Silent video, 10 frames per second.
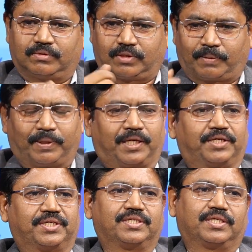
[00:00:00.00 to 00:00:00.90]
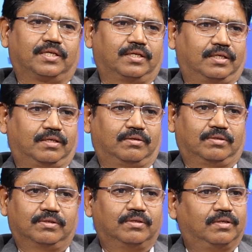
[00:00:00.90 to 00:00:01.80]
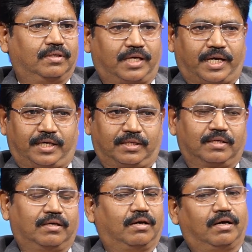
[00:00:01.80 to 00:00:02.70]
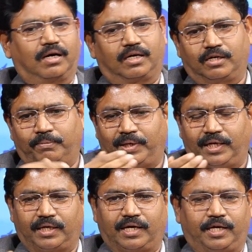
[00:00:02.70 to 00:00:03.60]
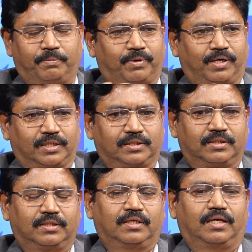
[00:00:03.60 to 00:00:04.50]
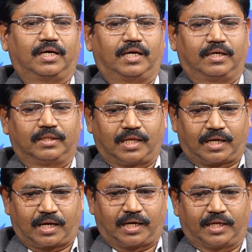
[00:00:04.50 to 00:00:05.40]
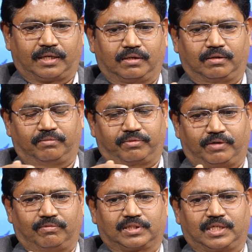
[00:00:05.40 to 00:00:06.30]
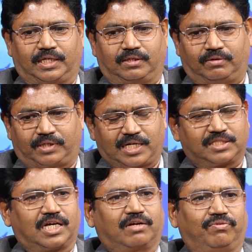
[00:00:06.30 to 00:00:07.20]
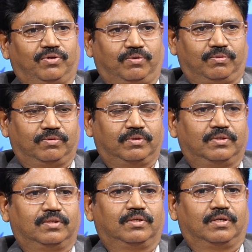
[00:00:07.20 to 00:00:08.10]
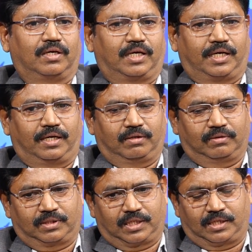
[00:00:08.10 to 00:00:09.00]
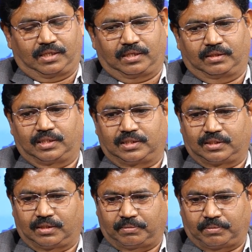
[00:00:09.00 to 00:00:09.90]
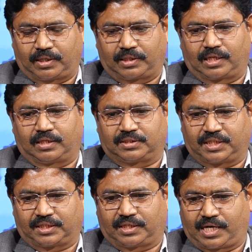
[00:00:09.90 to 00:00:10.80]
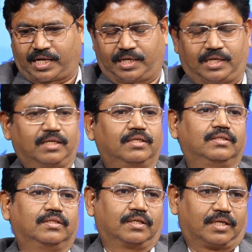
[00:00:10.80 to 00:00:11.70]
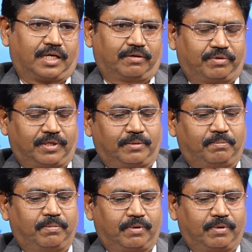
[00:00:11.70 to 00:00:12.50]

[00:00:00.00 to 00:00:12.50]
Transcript: applications in AI or building AI products. And there are like frameworks like TensorFlow, and then there's another scikit-learn kind of a